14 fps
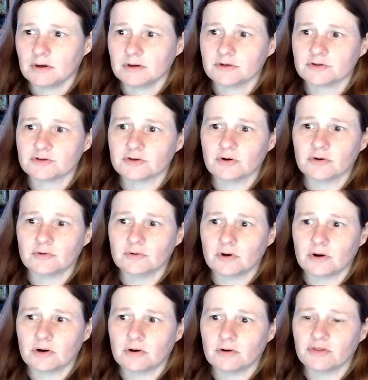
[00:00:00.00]
So
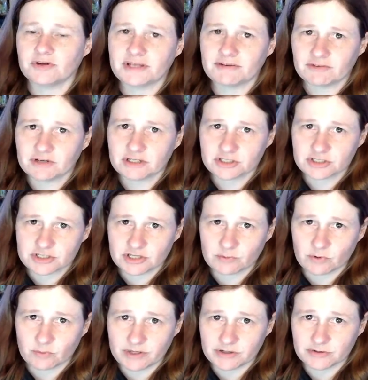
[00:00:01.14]
the definitions that
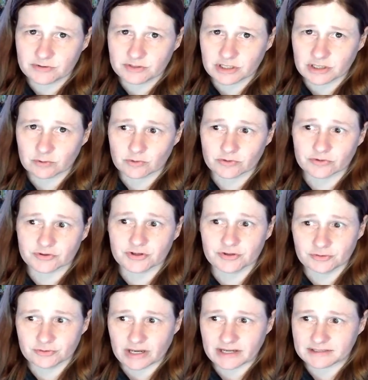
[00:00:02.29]
we'll be using in order to
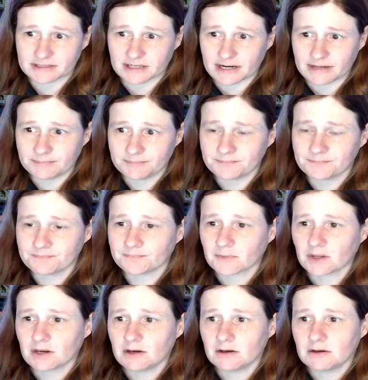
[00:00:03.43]
do that today.
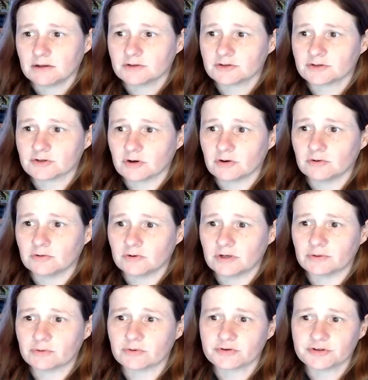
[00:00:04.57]
So in
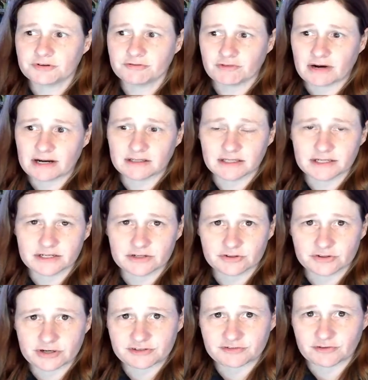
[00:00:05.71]
order to define a linear
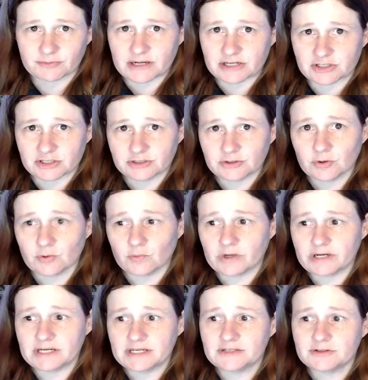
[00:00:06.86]
transformation,
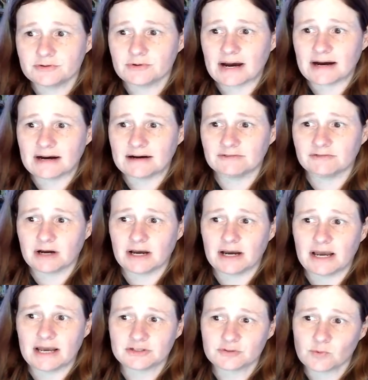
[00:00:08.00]
we need to have
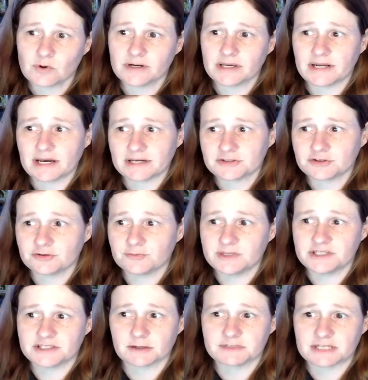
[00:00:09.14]
S1 and S2 be
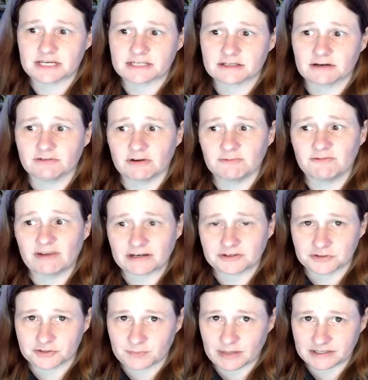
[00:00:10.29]
subsets of a vector
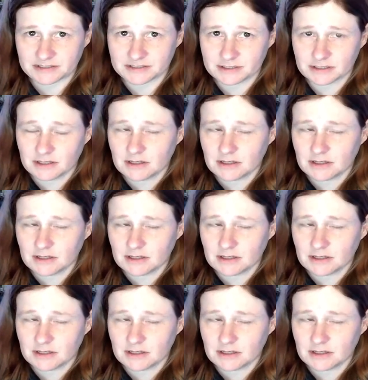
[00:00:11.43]
space.